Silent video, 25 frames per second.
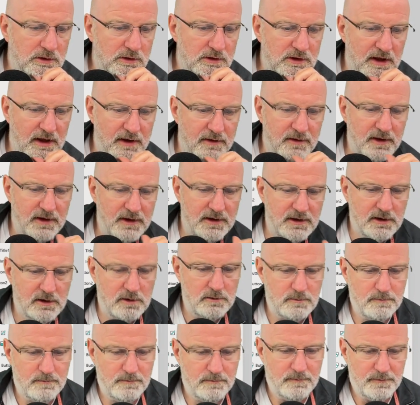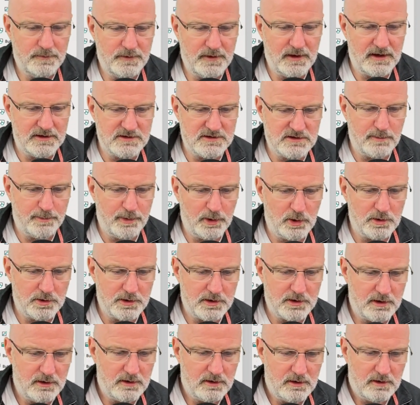Yeah, there you go. There's the
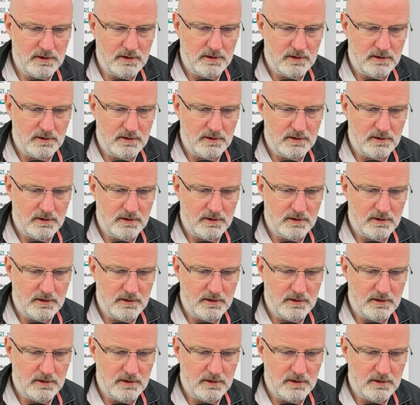bug.